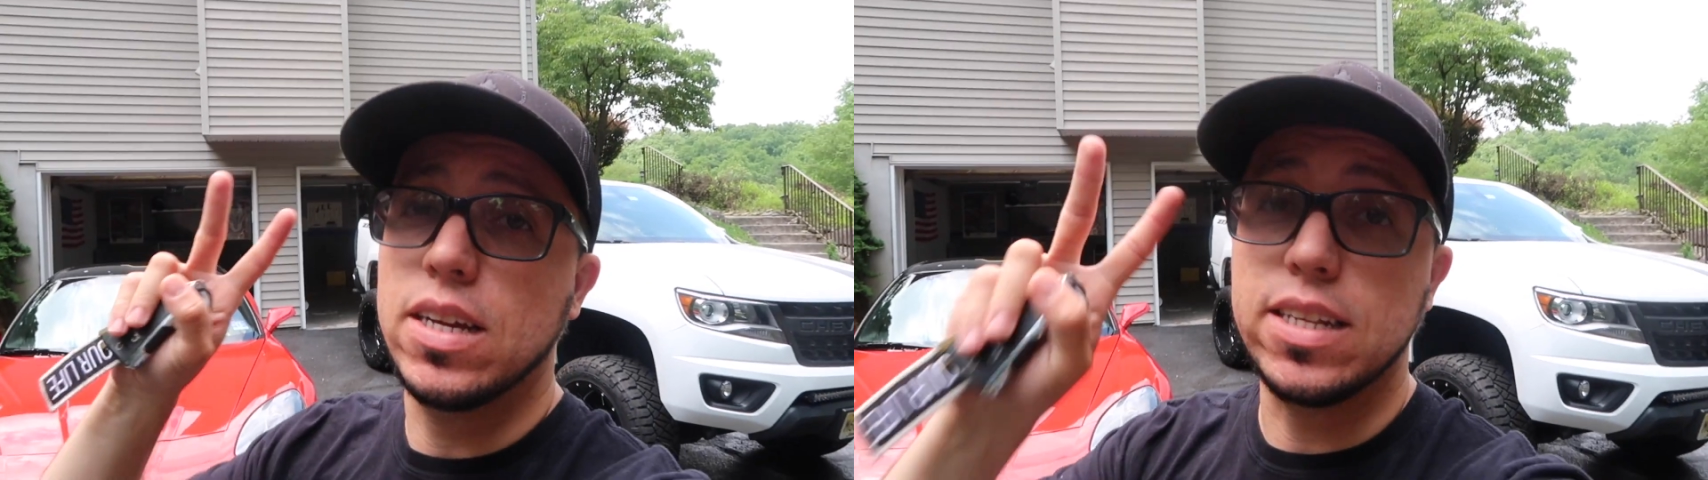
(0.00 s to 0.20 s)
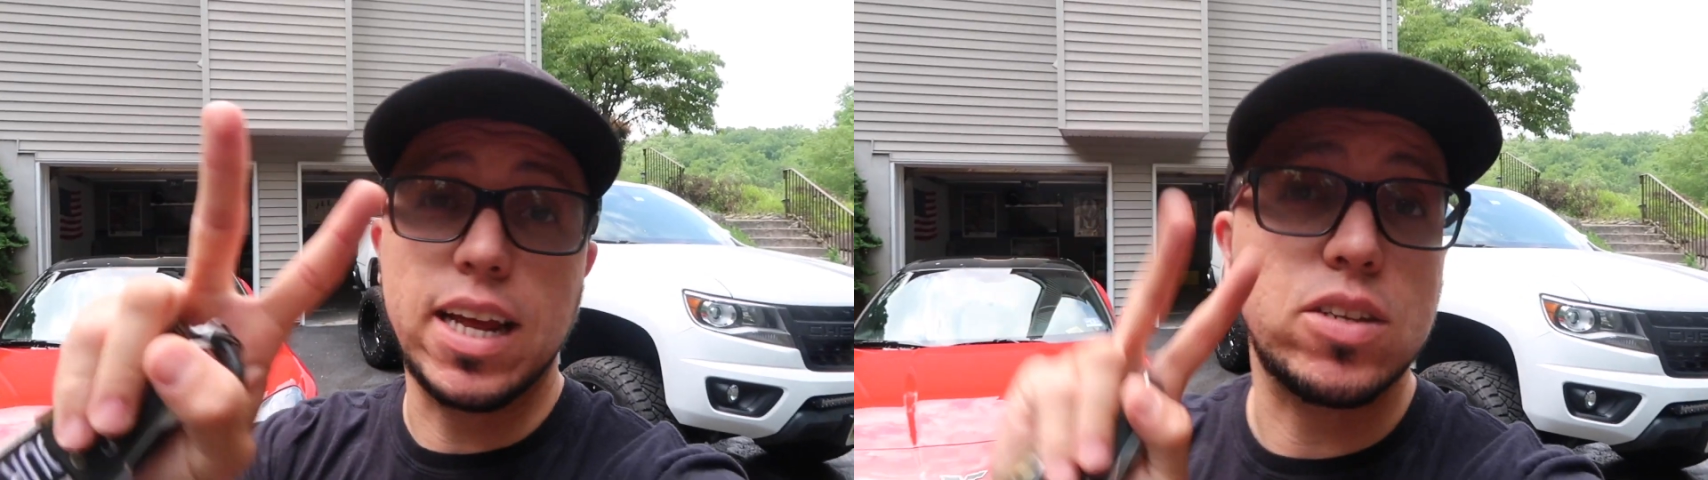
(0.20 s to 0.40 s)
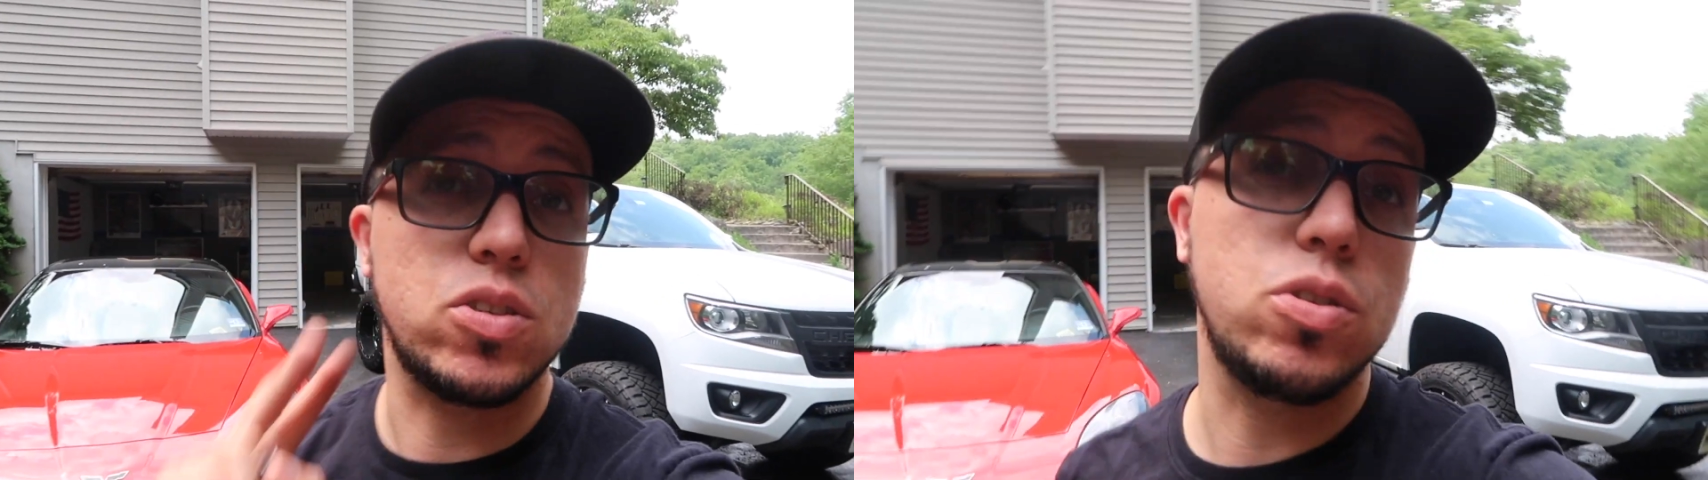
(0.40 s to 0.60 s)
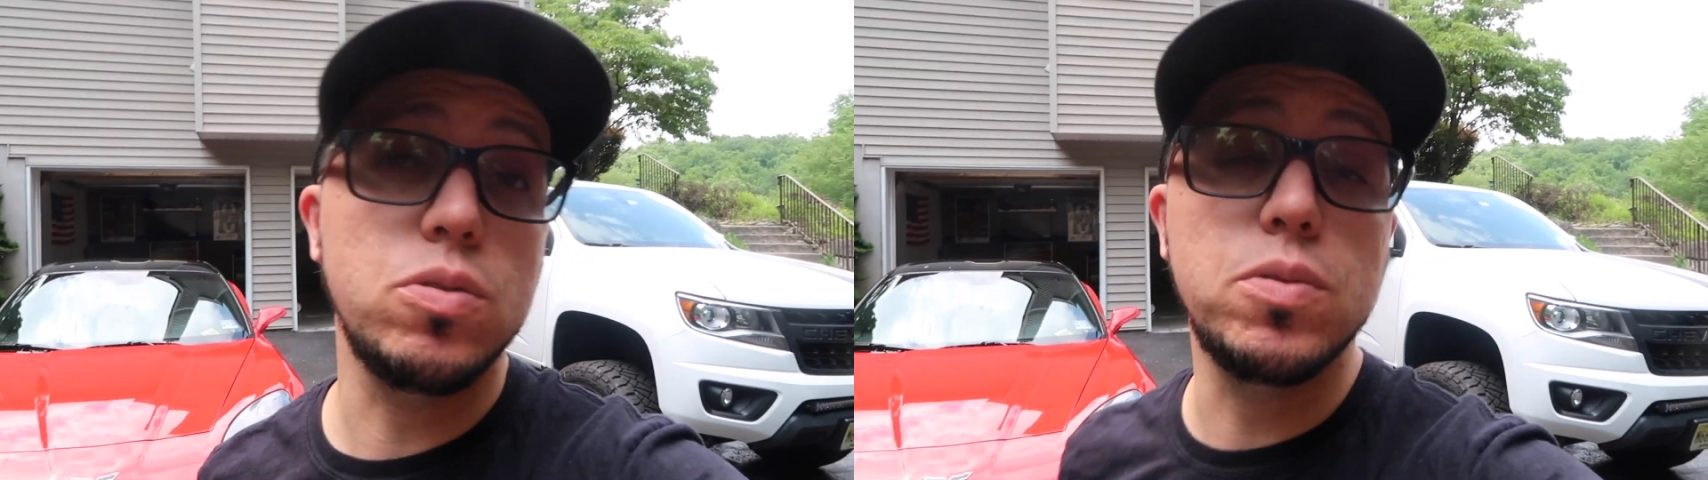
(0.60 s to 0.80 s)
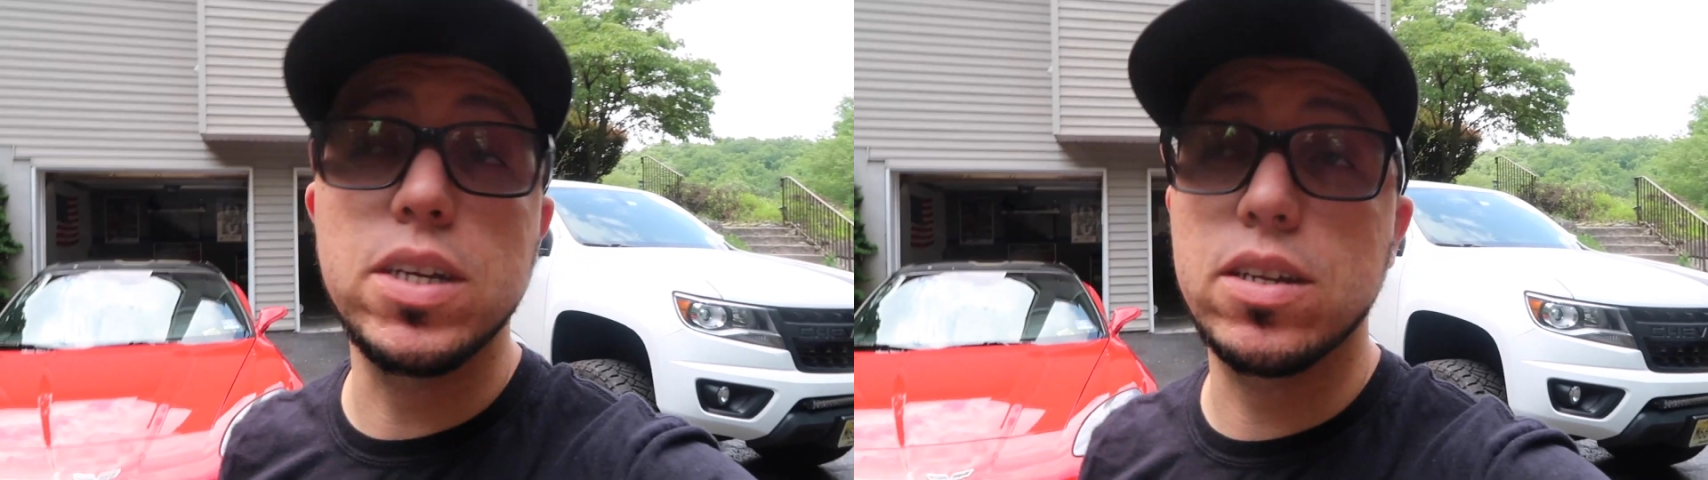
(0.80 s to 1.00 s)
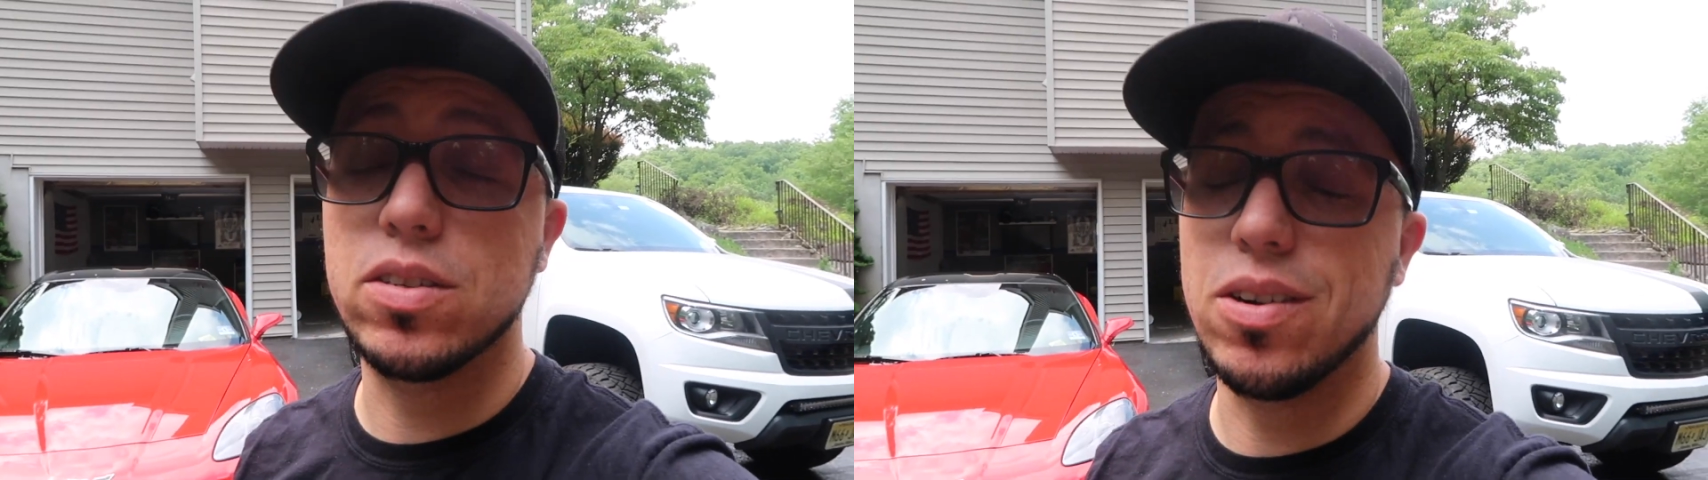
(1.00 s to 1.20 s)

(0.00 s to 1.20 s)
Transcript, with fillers: in the next two weeks.